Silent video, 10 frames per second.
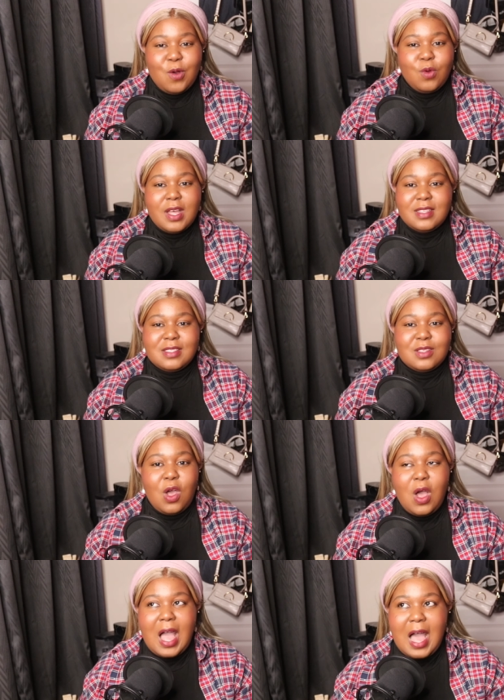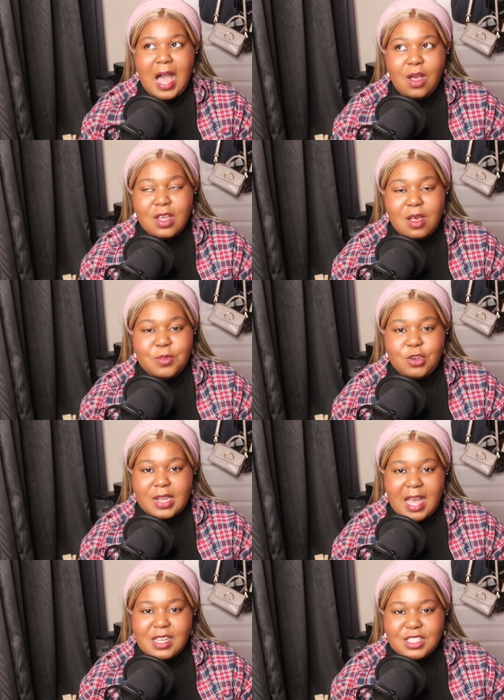was how come your
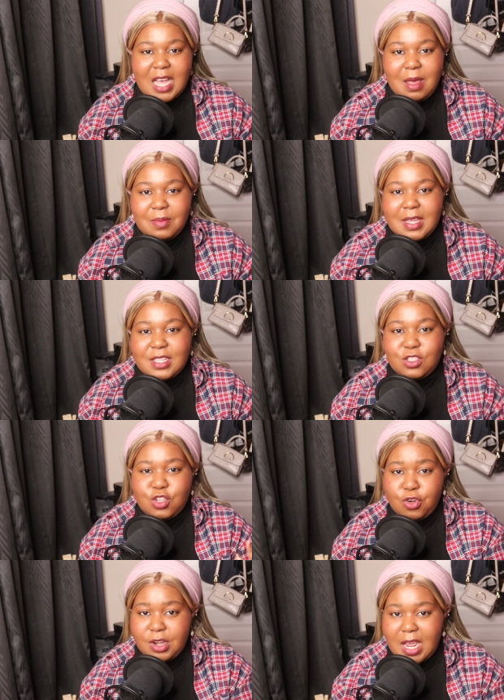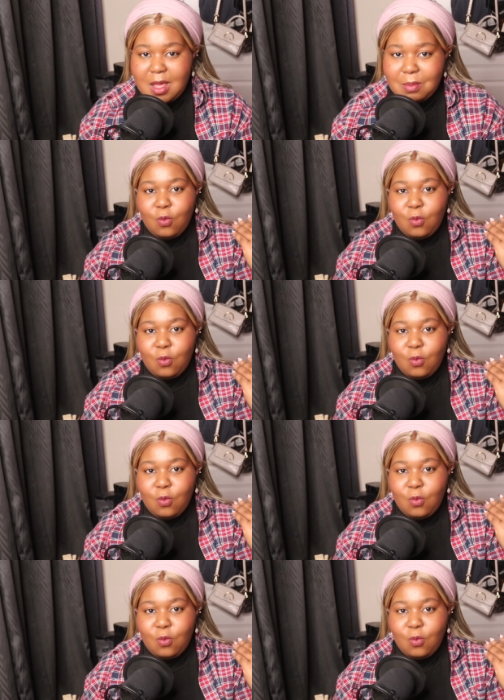Cash App is your name?